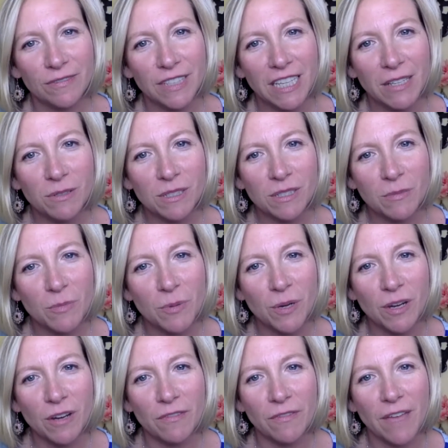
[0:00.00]
It was the
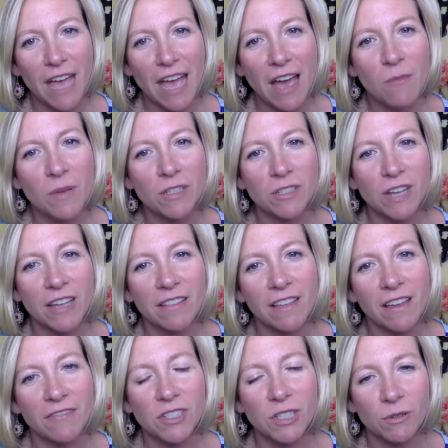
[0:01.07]
book of how much I
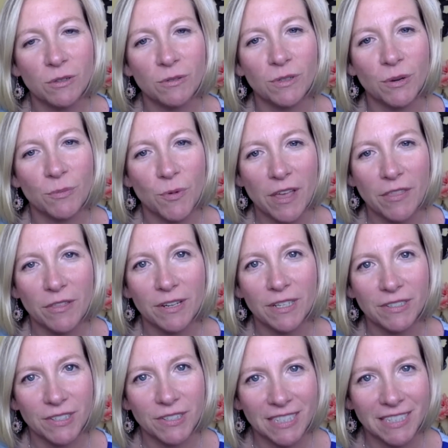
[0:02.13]
loved you, your brother, and
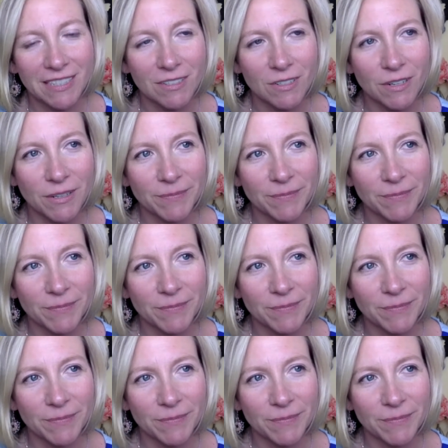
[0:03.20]
your sister.